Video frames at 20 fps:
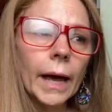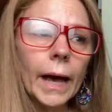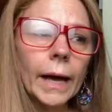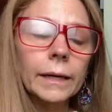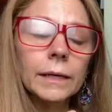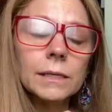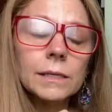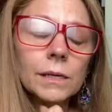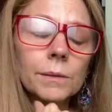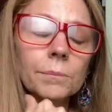
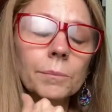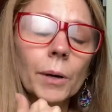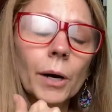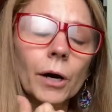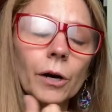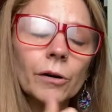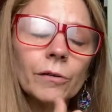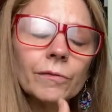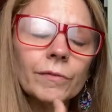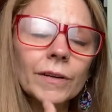And it's a
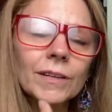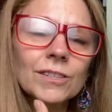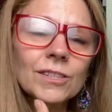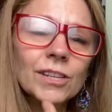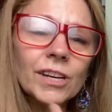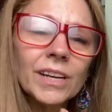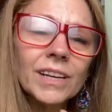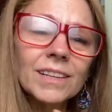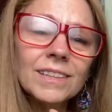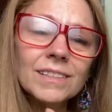perfect
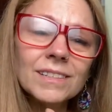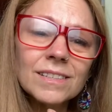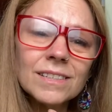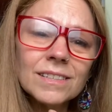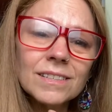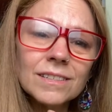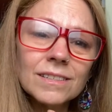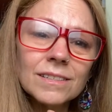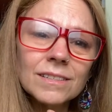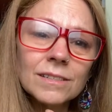
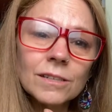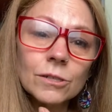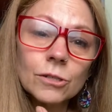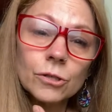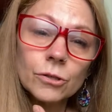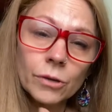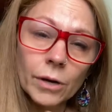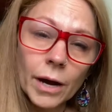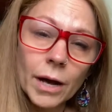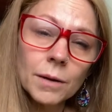chance to
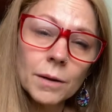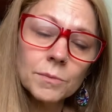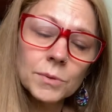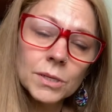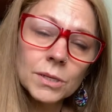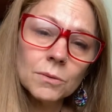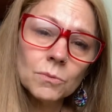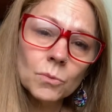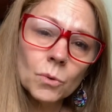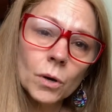trap
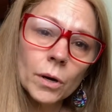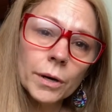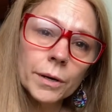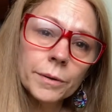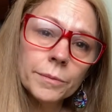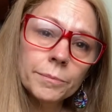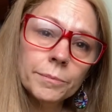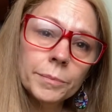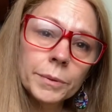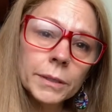
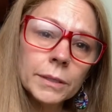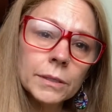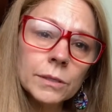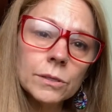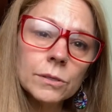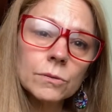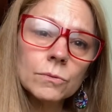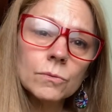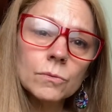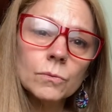someone
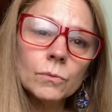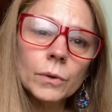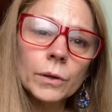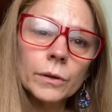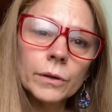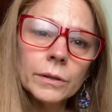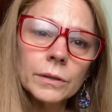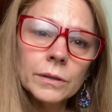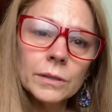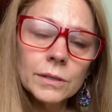because we're
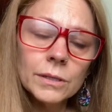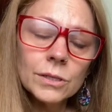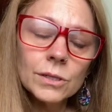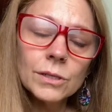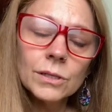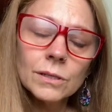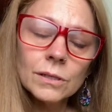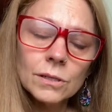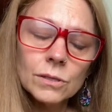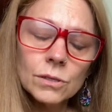
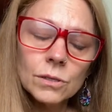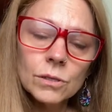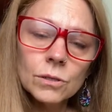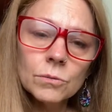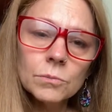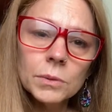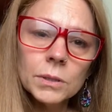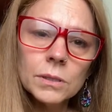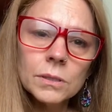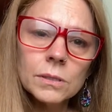conditioned as
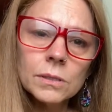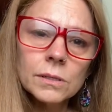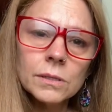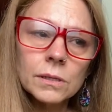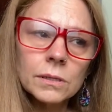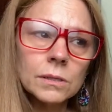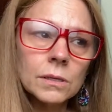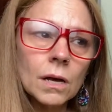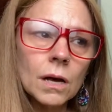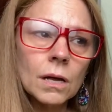humans
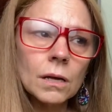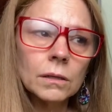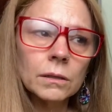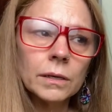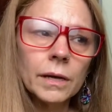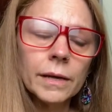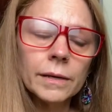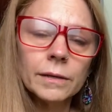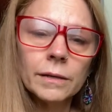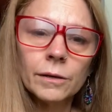to not
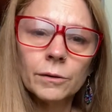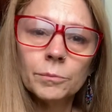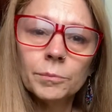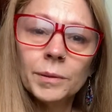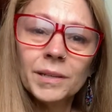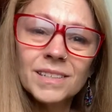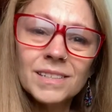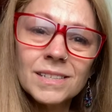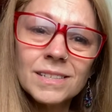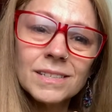let there
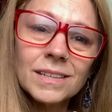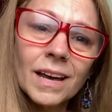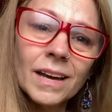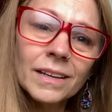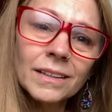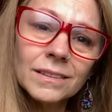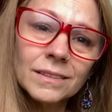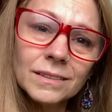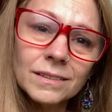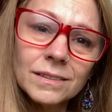be
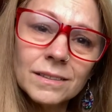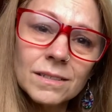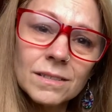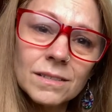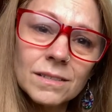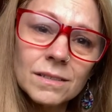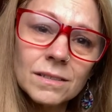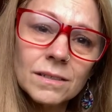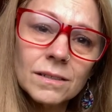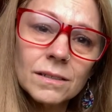
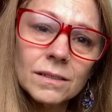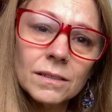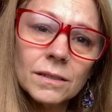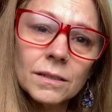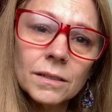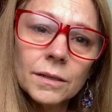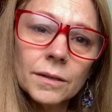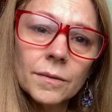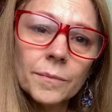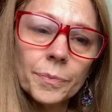silence
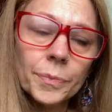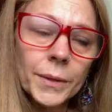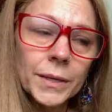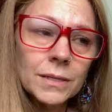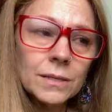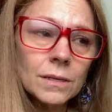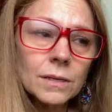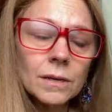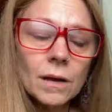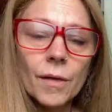and
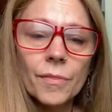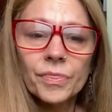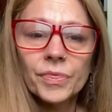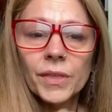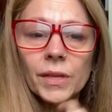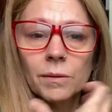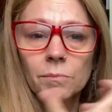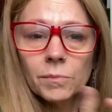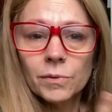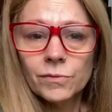to not
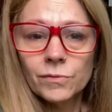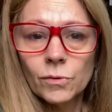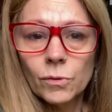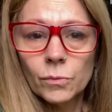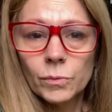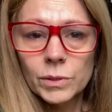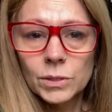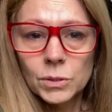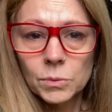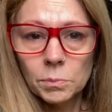think before
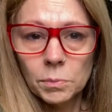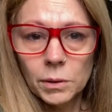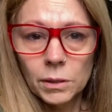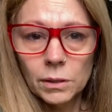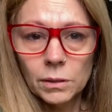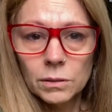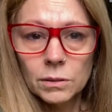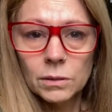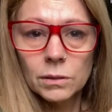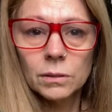we speak,
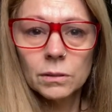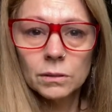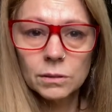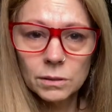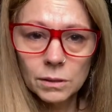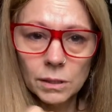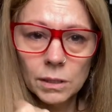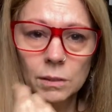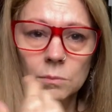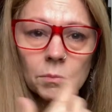to,
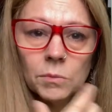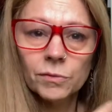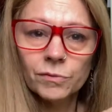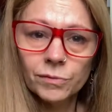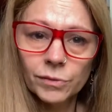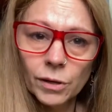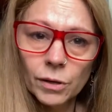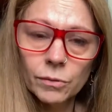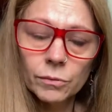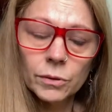to keep the
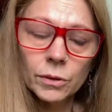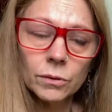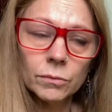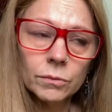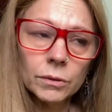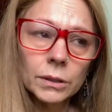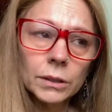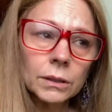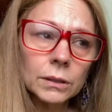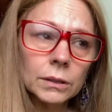flow
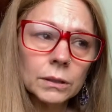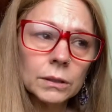going.